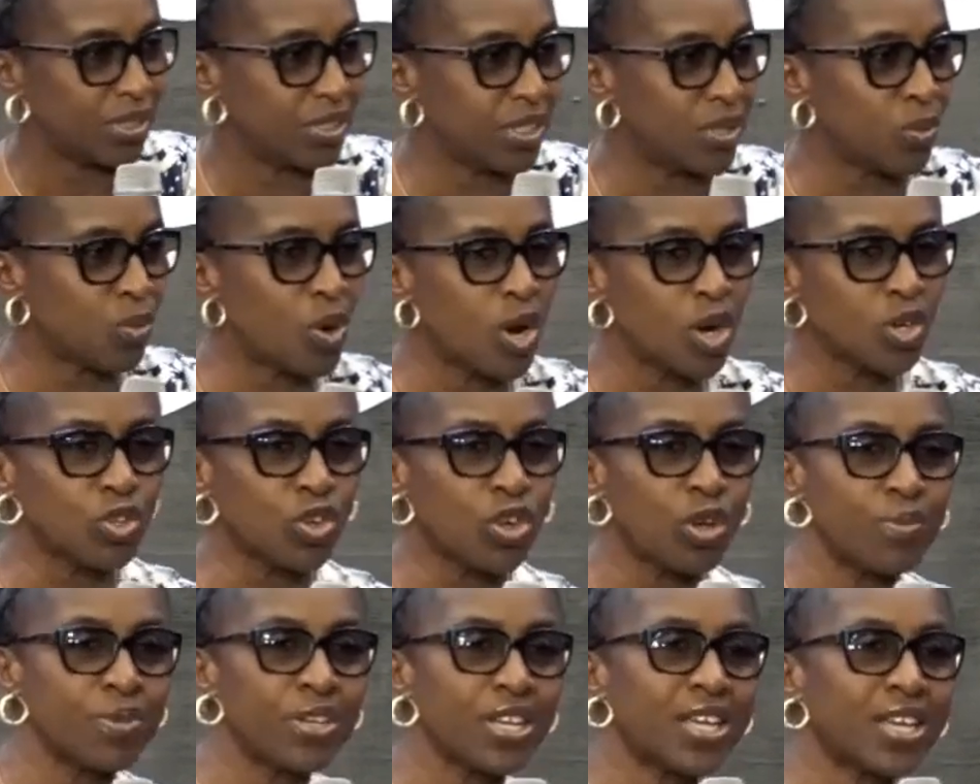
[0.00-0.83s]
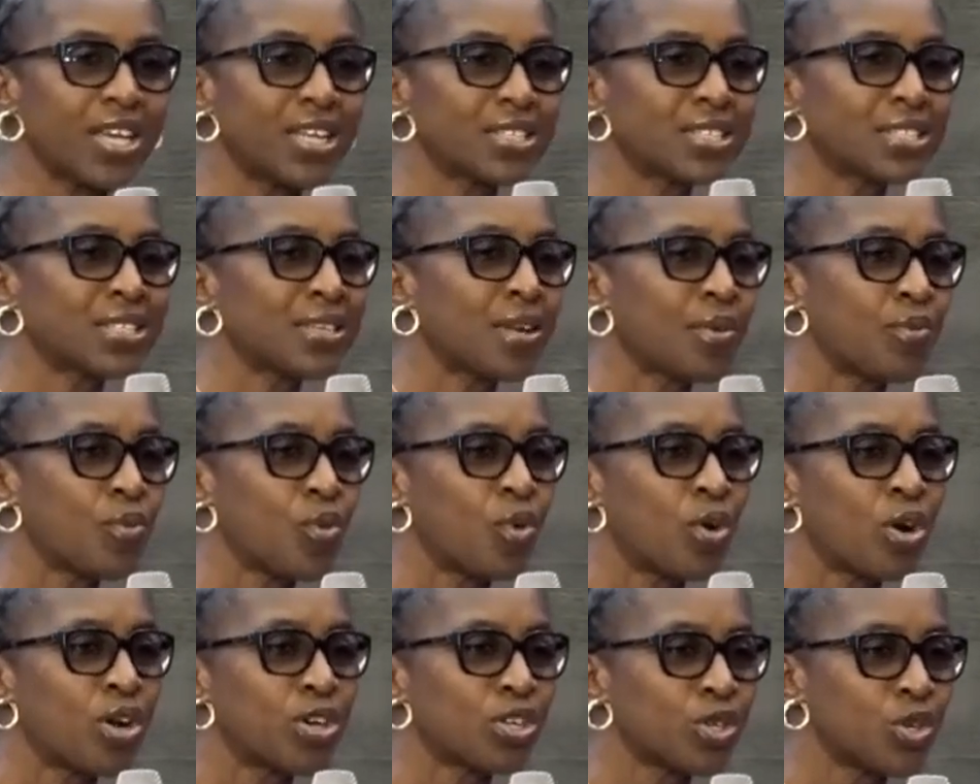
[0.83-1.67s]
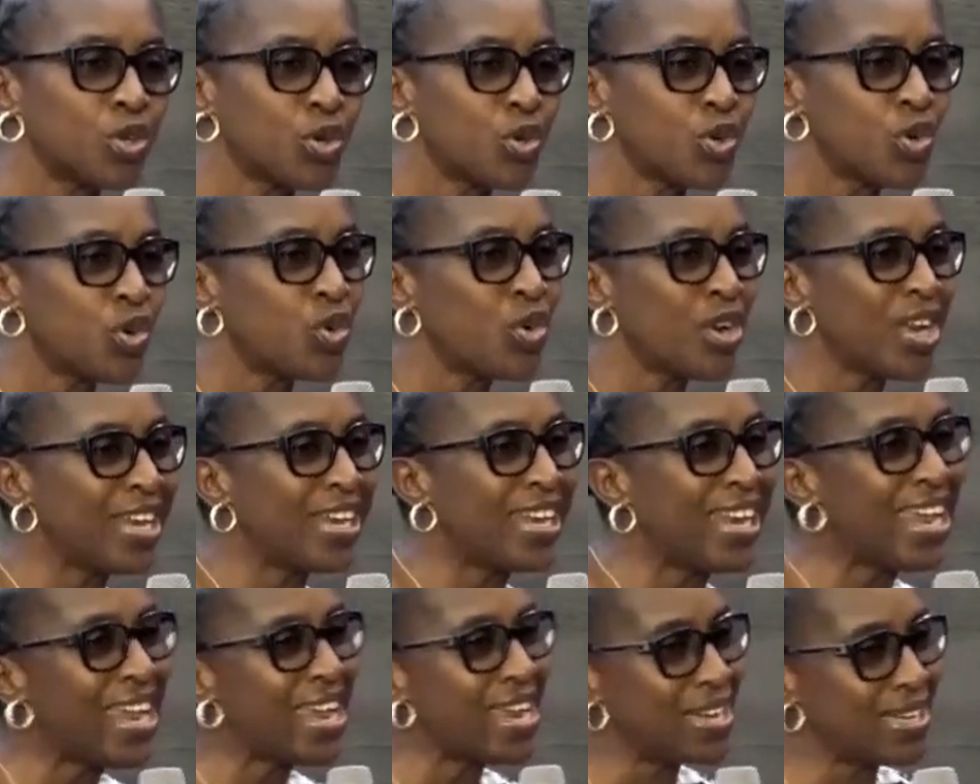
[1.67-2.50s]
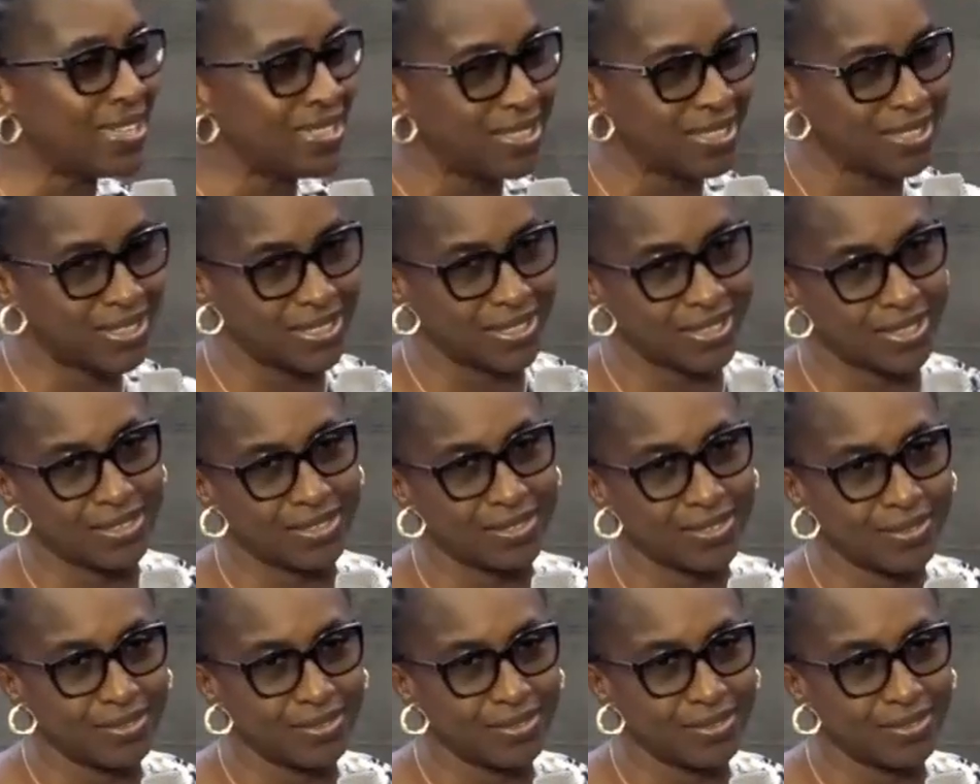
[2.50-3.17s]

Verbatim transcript: The word communicate is the same word release.